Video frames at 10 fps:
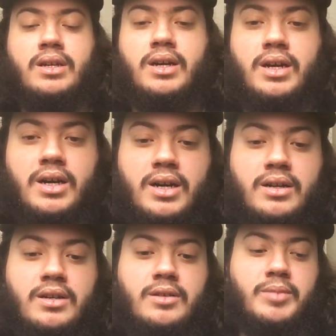
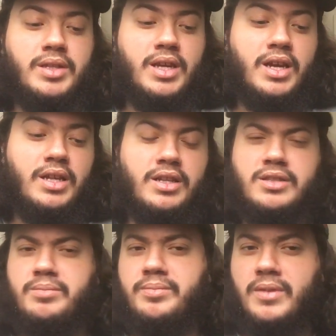But then
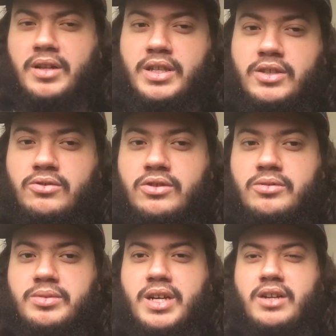on their
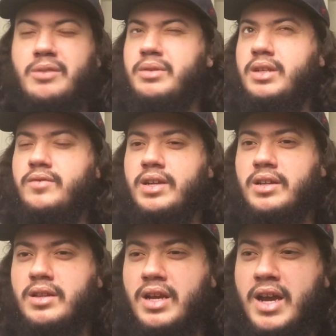YouTube channel, I believe
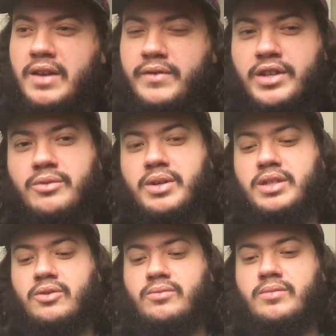they had a video where
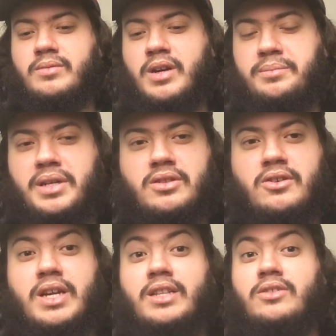El
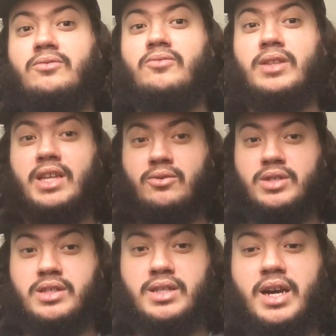Patron had to
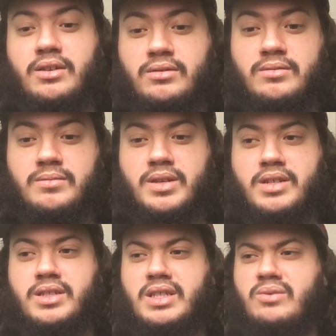relinquish the title
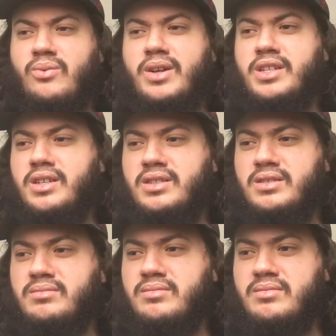because he won it on
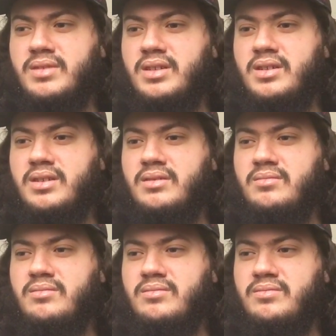the.
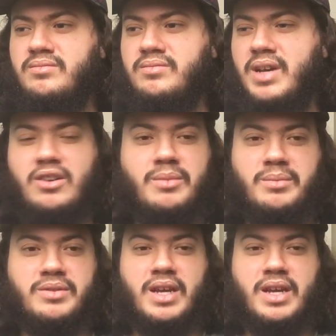I don't remember.